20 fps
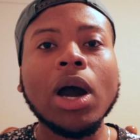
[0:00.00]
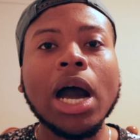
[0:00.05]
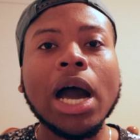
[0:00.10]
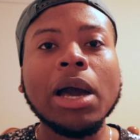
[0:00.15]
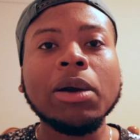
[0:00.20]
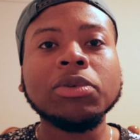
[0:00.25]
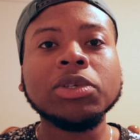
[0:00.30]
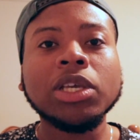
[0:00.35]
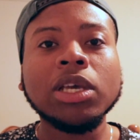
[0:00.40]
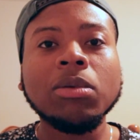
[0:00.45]

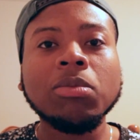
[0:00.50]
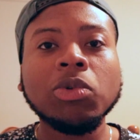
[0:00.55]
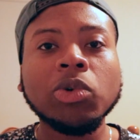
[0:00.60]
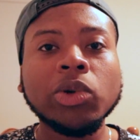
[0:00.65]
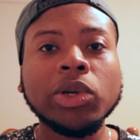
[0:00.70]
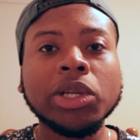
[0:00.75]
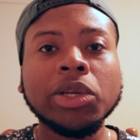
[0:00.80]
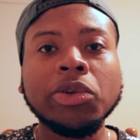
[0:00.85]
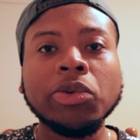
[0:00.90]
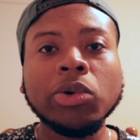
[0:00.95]
I was
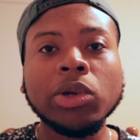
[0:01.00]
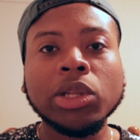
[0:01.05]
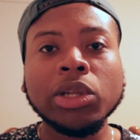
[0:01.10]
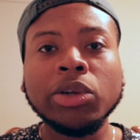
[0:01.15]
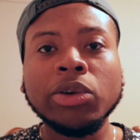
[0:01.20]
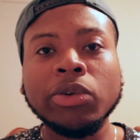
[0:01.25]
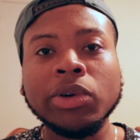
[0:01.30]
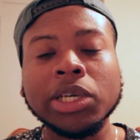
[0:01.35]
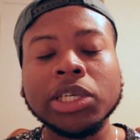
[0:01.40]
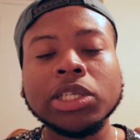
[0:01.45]
able to do a
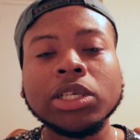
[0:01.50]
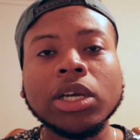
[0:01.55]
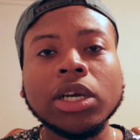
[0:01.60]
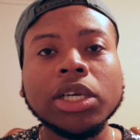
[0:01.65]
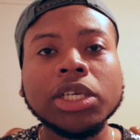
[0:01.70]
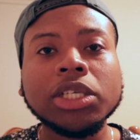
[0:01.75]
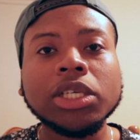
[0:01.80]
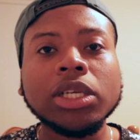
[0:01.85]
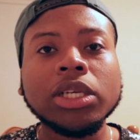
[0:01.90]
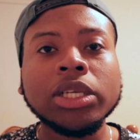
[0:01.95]
little
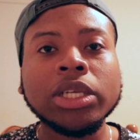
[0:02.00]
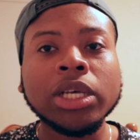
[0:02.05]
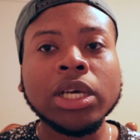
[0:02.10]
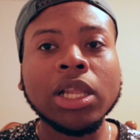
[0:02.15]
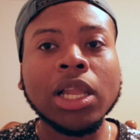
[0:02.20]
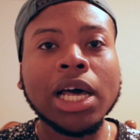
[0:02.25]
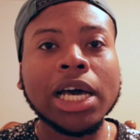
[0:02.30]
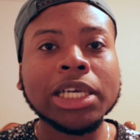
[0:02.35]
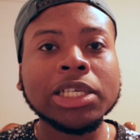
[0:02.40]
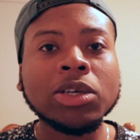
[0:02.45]
excursion to
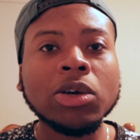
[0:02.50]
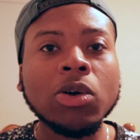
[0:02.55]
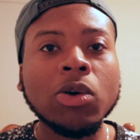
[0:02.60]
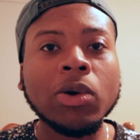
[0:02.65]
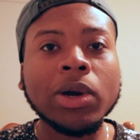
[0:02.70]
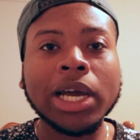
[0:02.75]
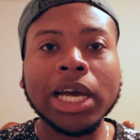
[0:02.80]
Glasgow.